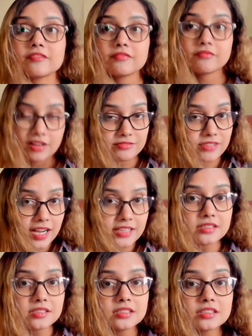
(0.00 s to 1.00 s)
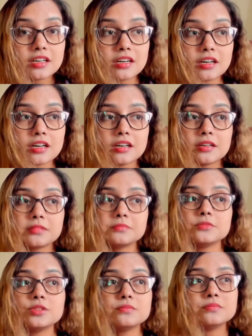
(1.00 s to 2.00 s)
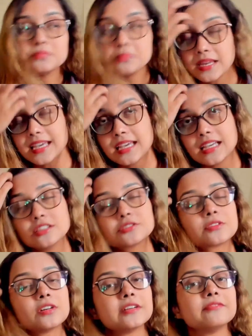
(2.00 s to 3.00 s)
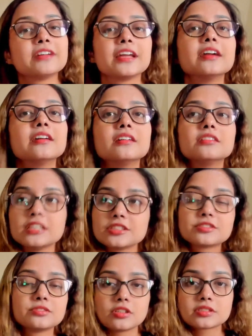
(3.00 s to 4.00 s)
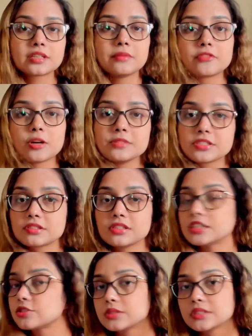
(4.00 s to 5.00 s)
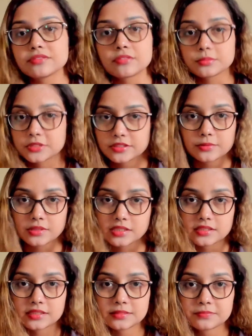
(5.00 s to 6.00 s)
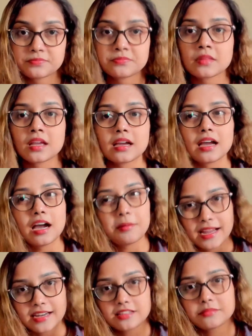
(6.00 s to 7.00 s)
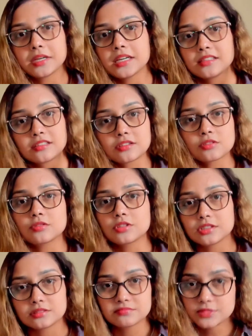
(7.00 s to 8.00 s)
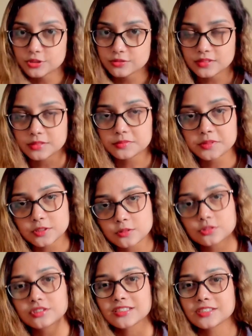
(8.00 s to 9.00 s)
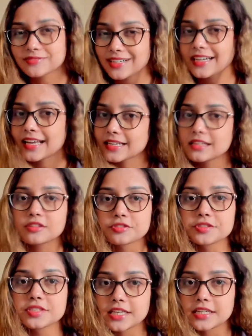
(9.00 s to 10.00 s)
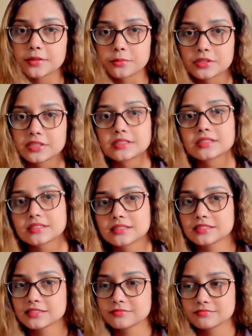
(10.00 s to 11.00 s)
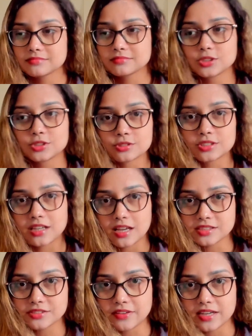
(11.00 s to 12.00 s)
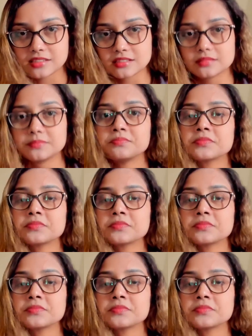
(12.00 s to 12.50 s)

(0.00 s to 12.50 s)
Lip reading: One final place for where rescue dogs come from is literally from the streets. Abandonment or human abuse is very likely associated with this, the last factor.